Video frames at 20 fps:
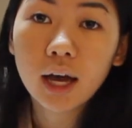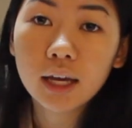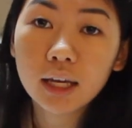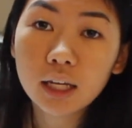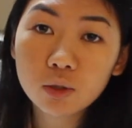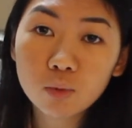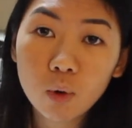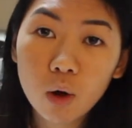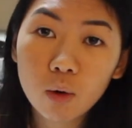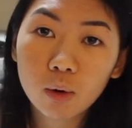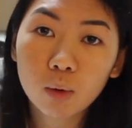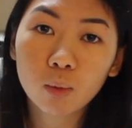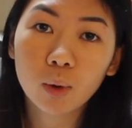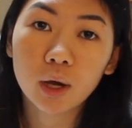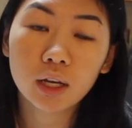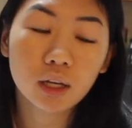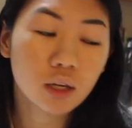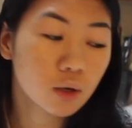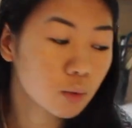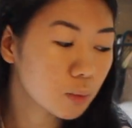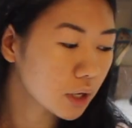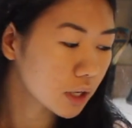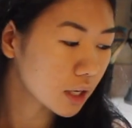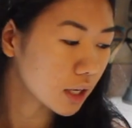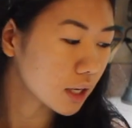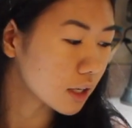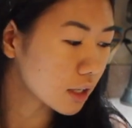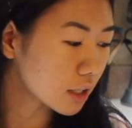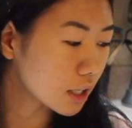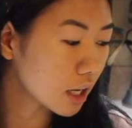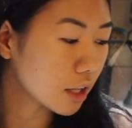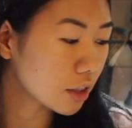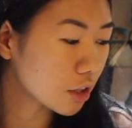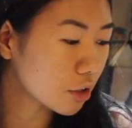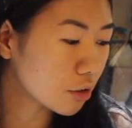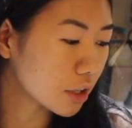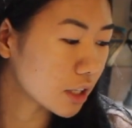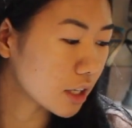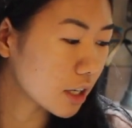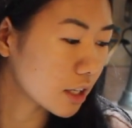I guess while we're waiting, we can cut
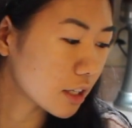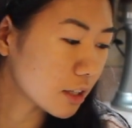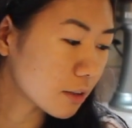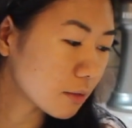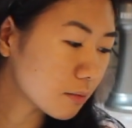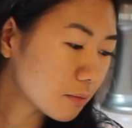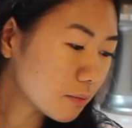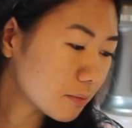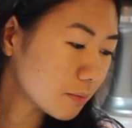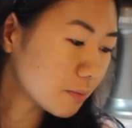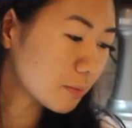the green onion.